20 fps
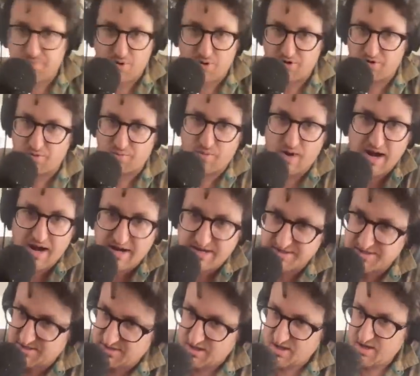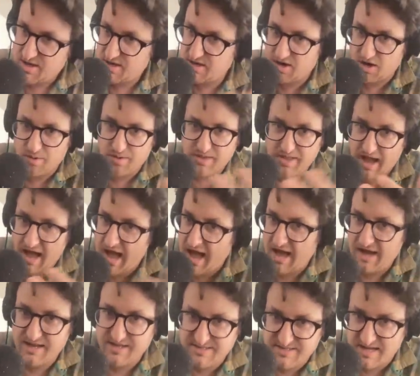was born and raised, you know, in the
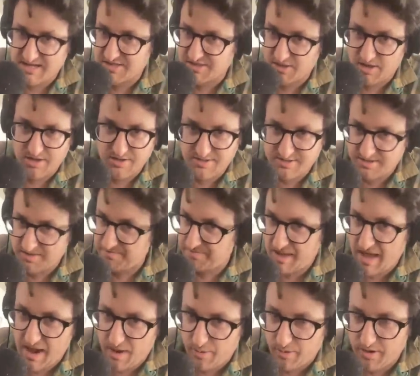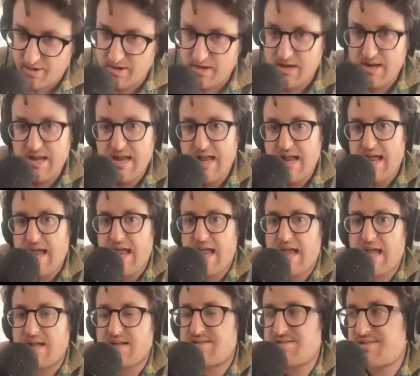highest echelons of power.
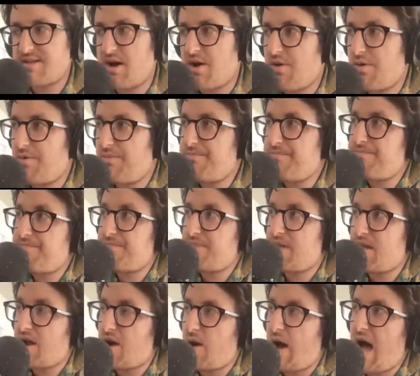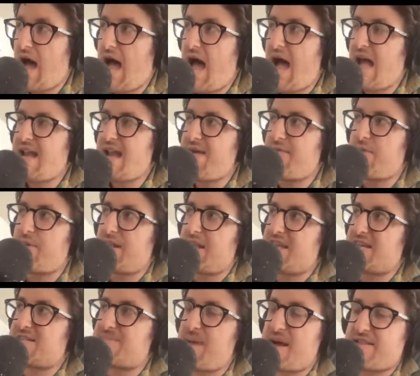And so, you know, I, I never
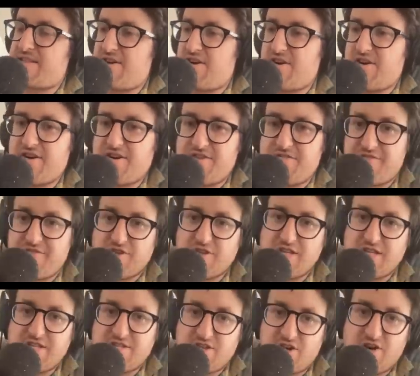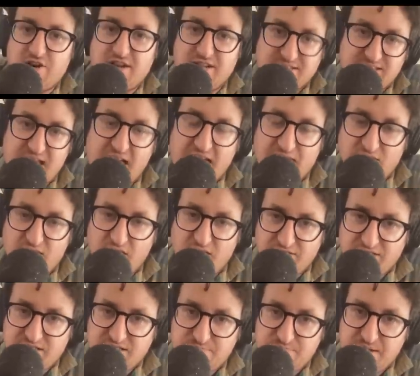really expected her to fully turn and tattle
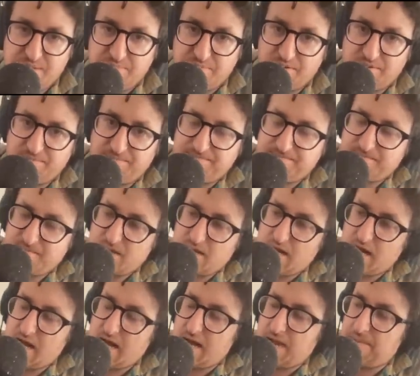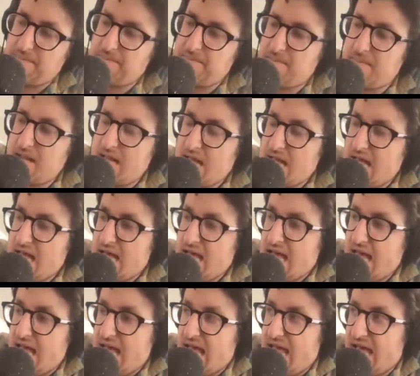on these people. Um,
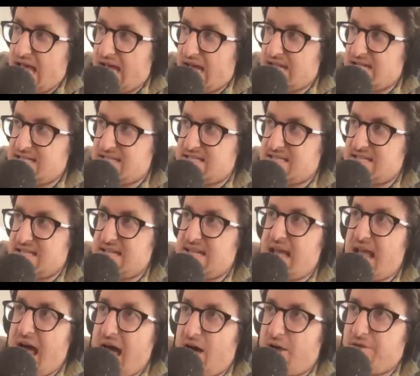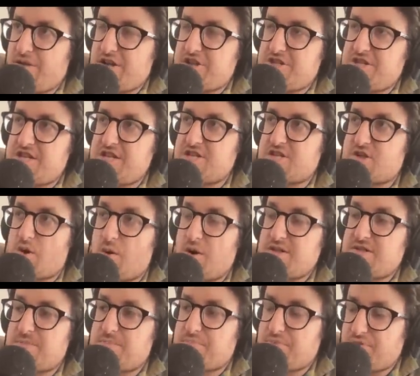and now that she is
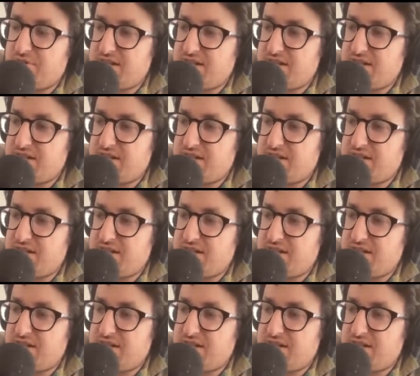going to